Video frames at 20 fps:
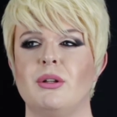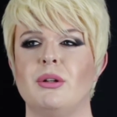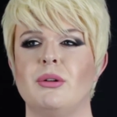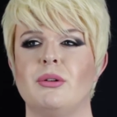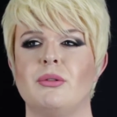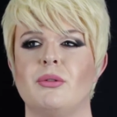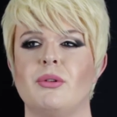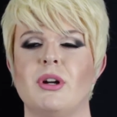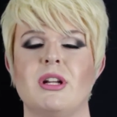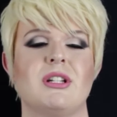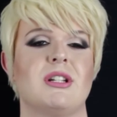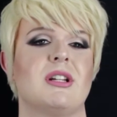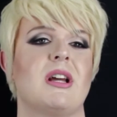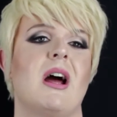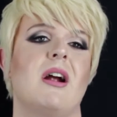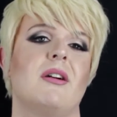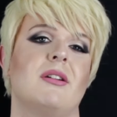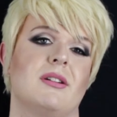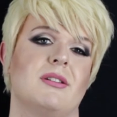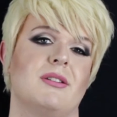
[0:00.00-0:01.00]
you create a
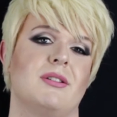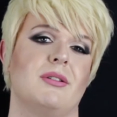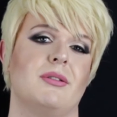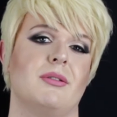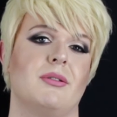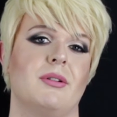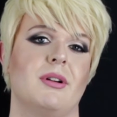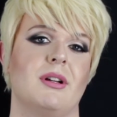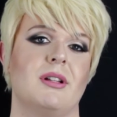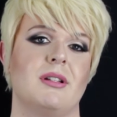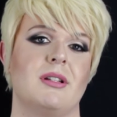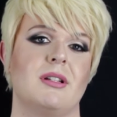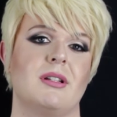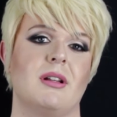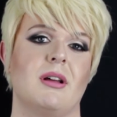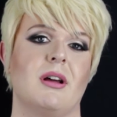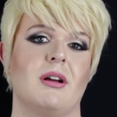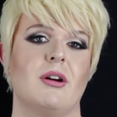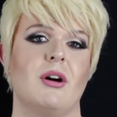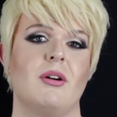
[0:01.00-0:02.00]
character, you
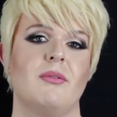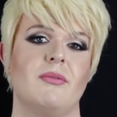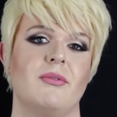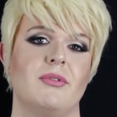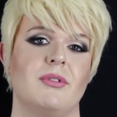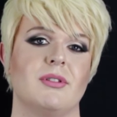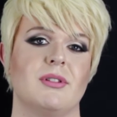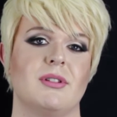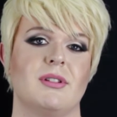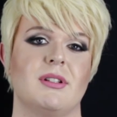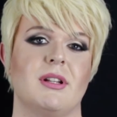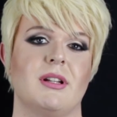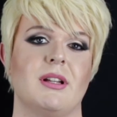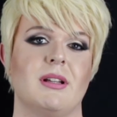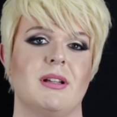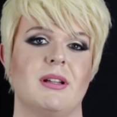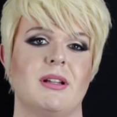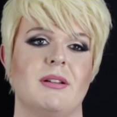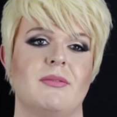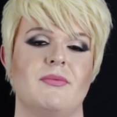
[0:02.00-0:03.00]
create a confidence,
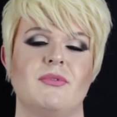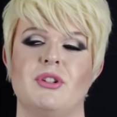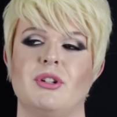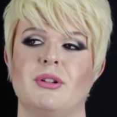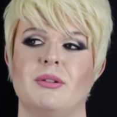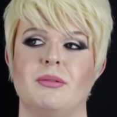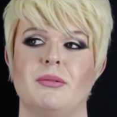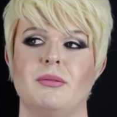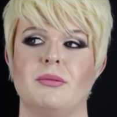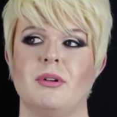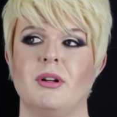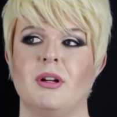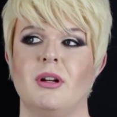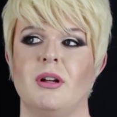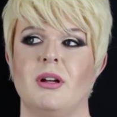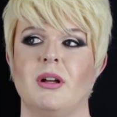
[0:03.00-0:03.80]
and it gives you,